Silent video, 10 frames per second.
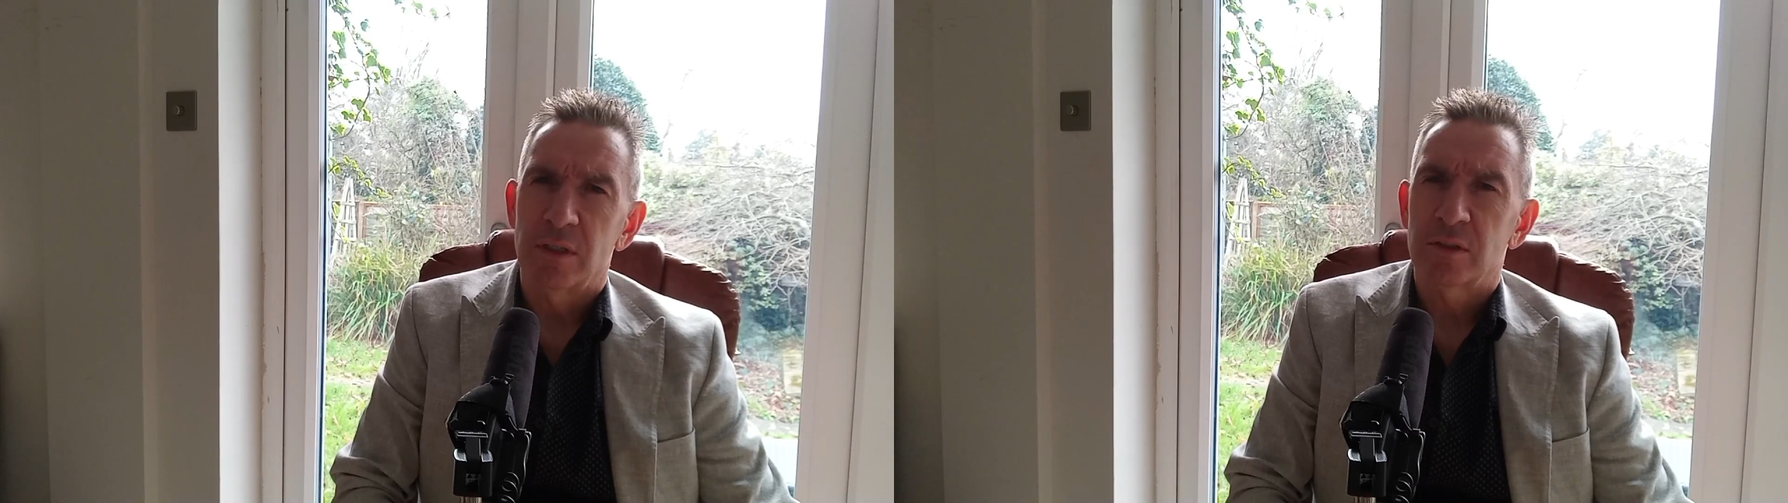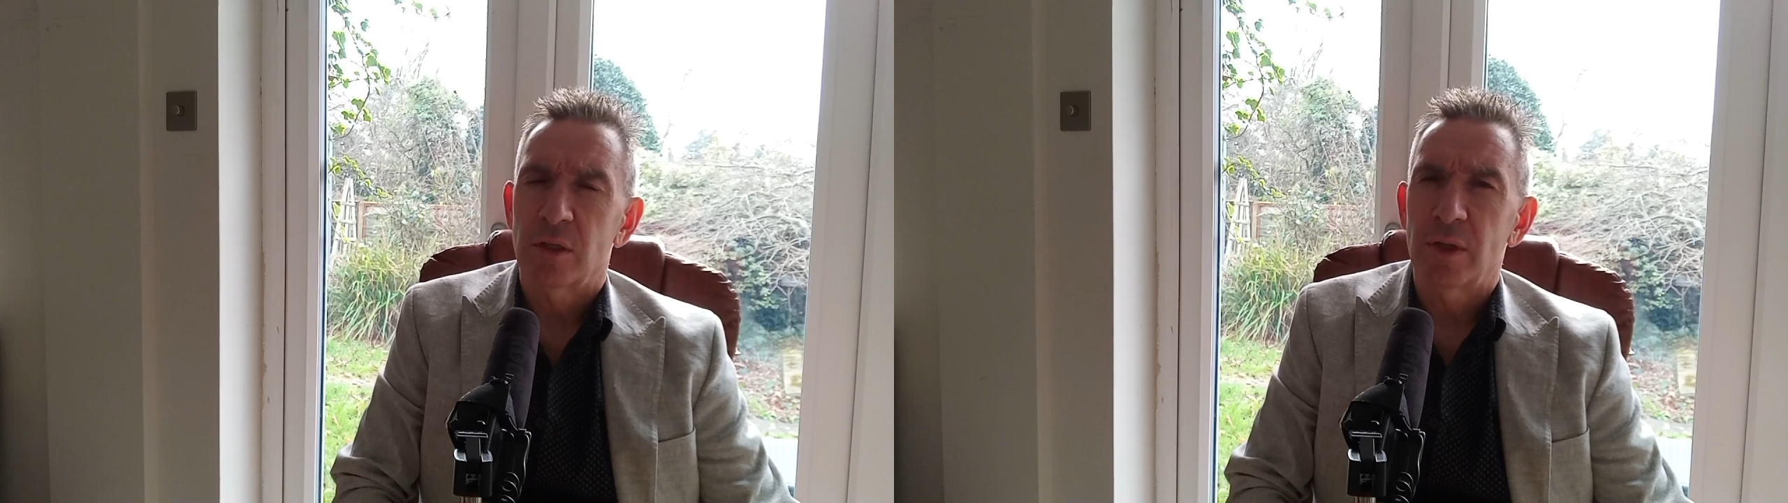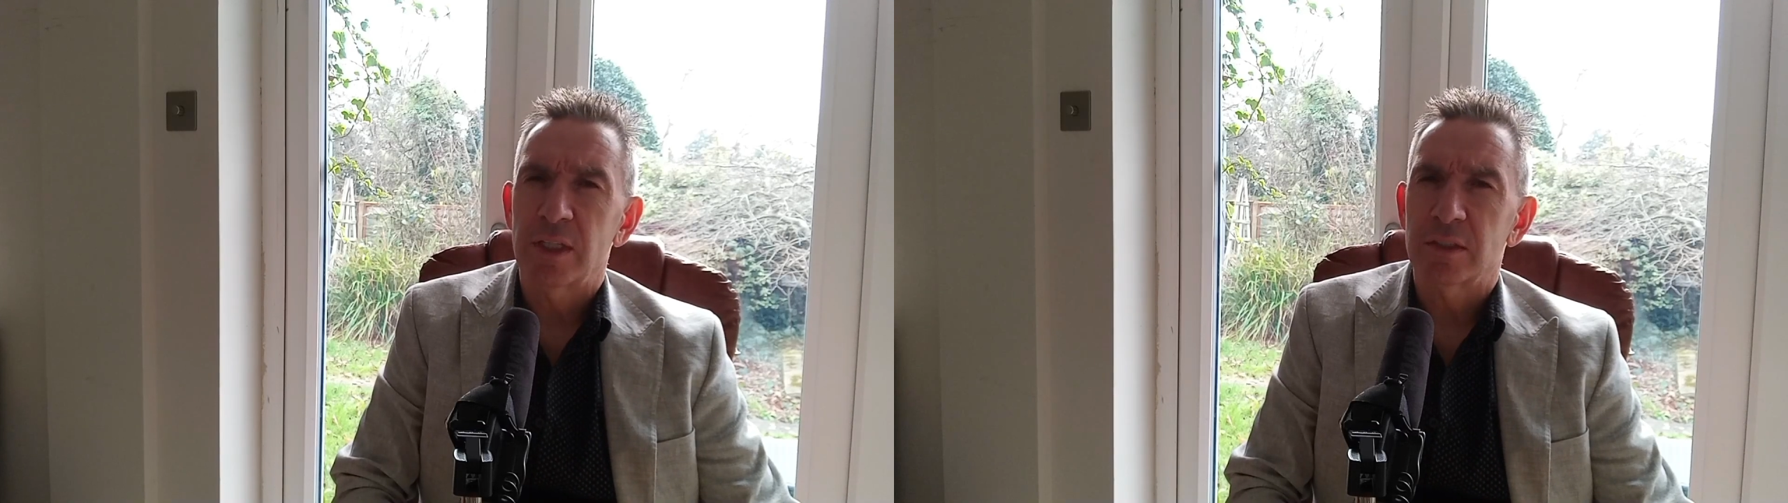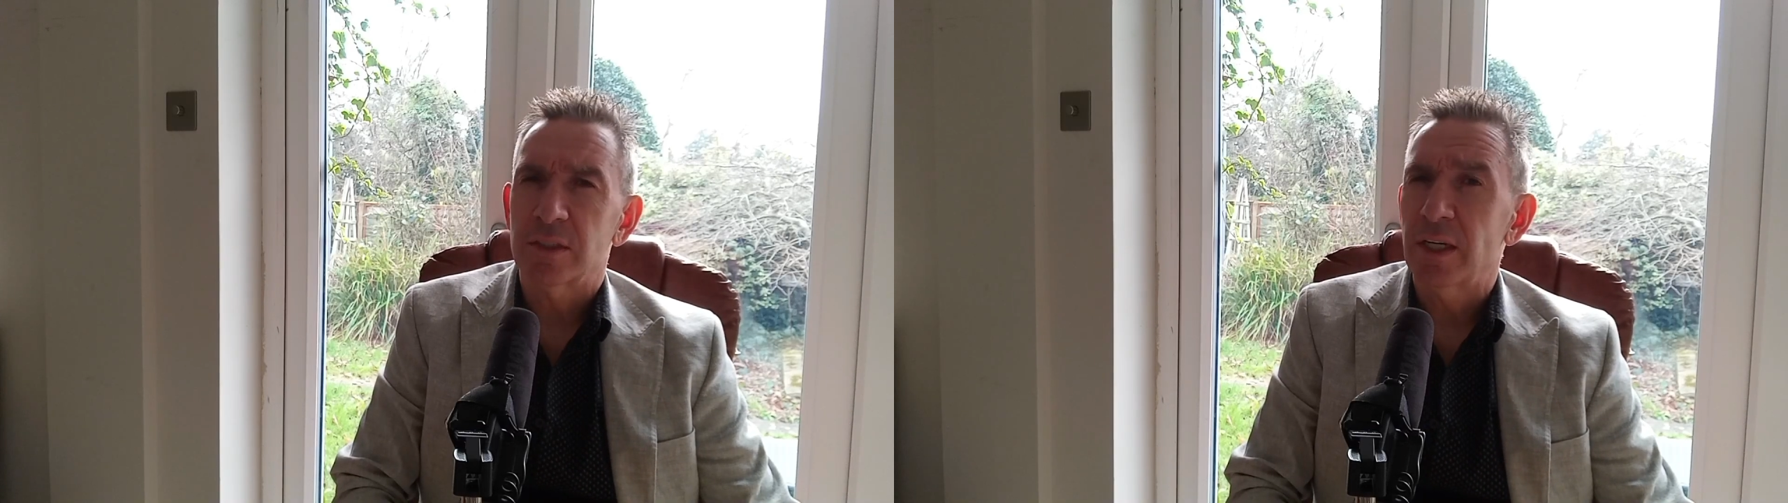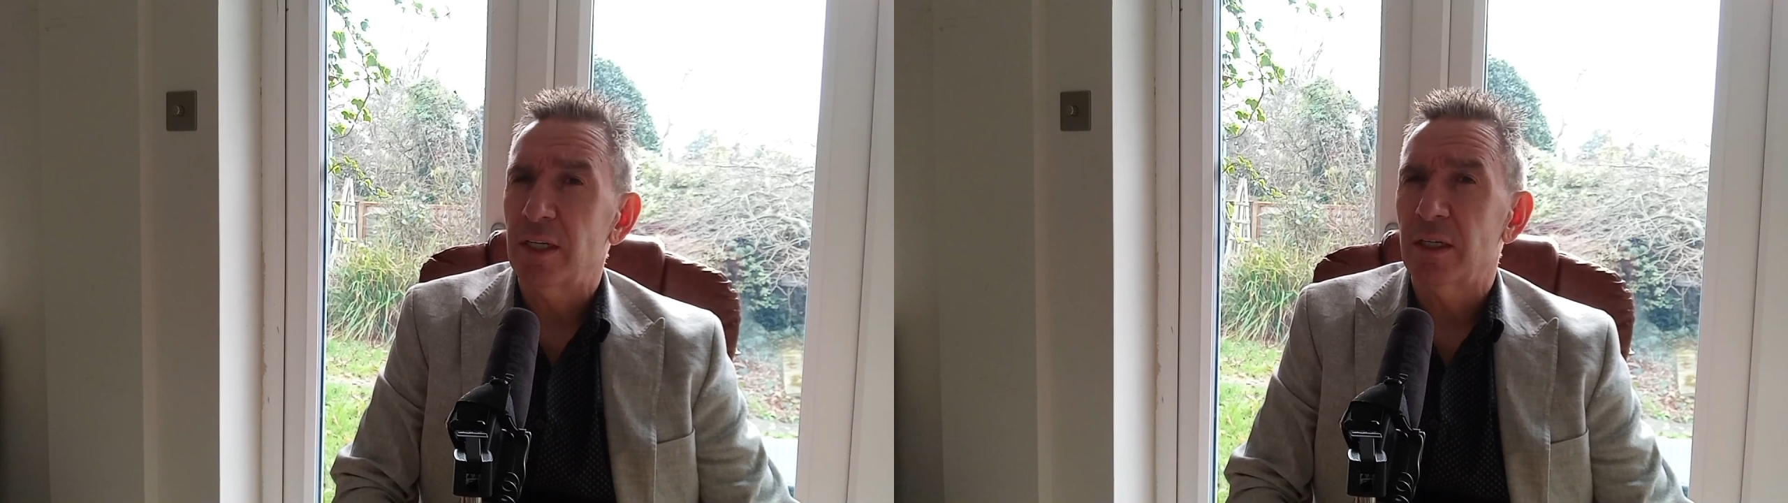So let's
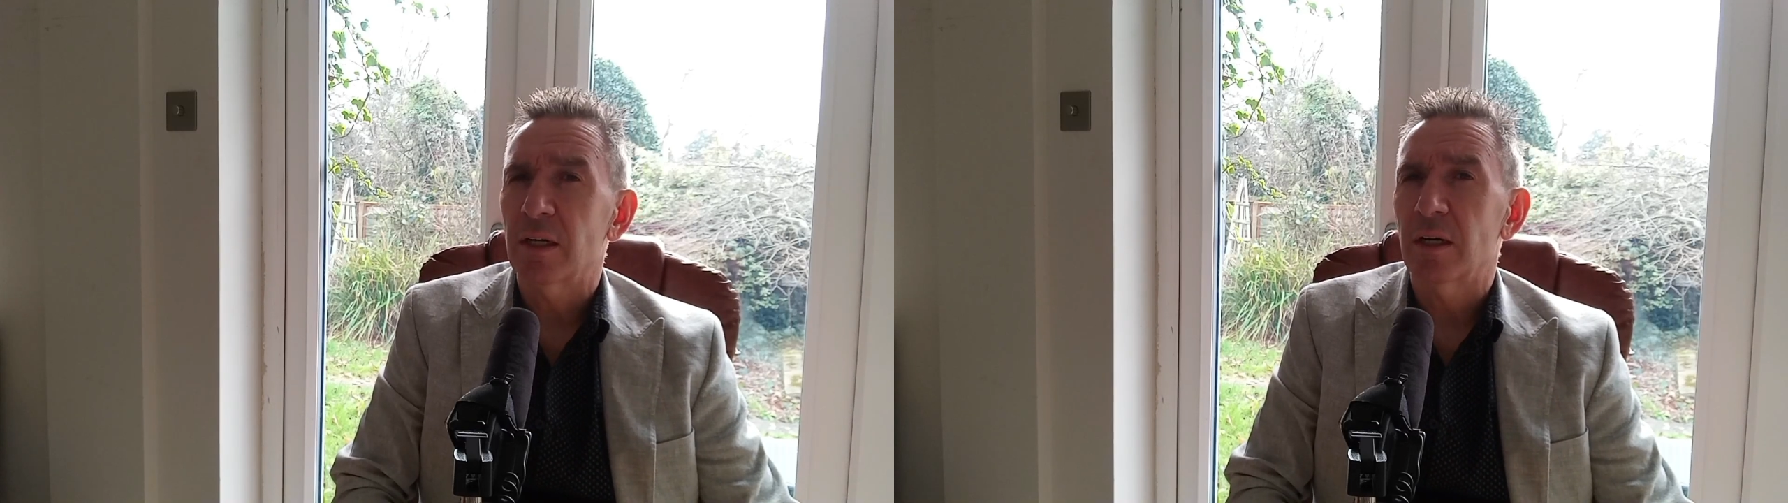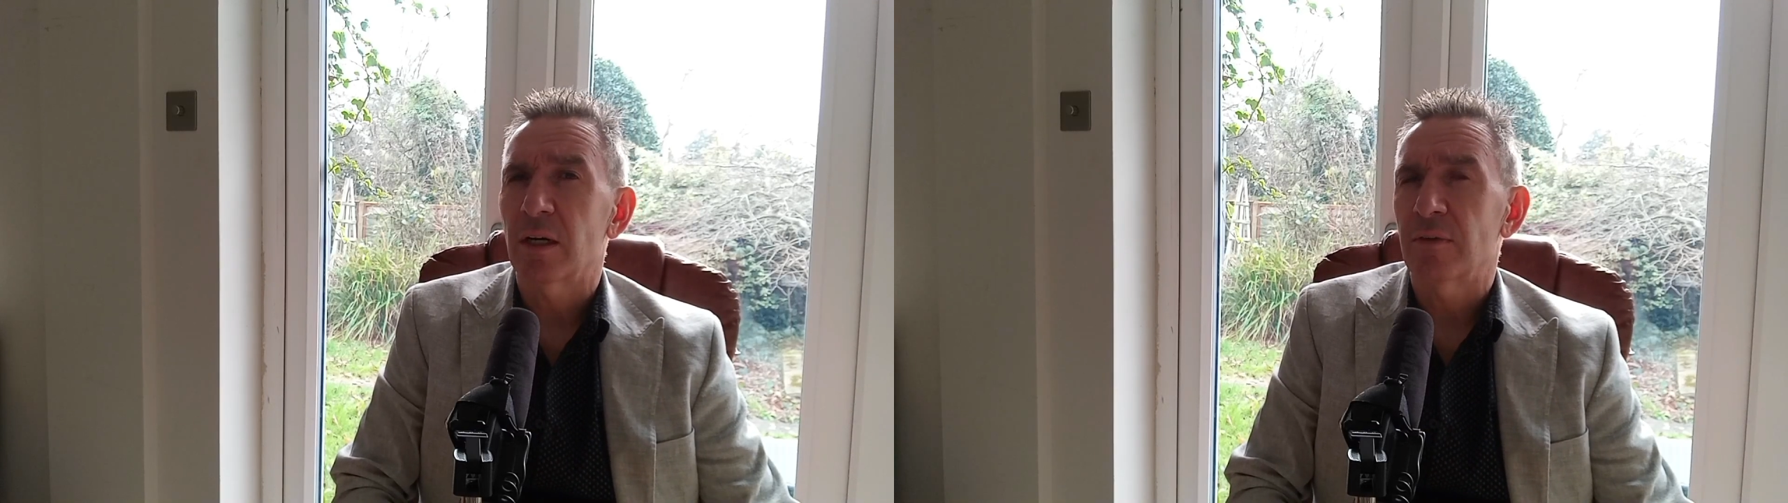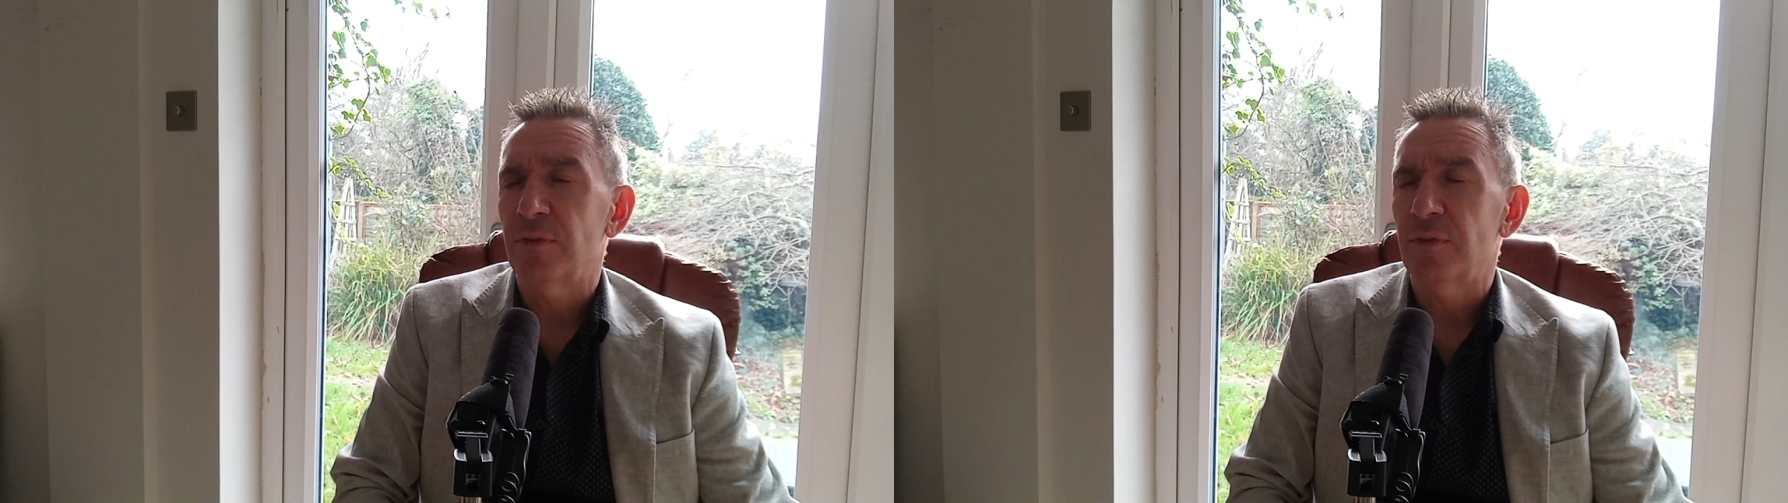take a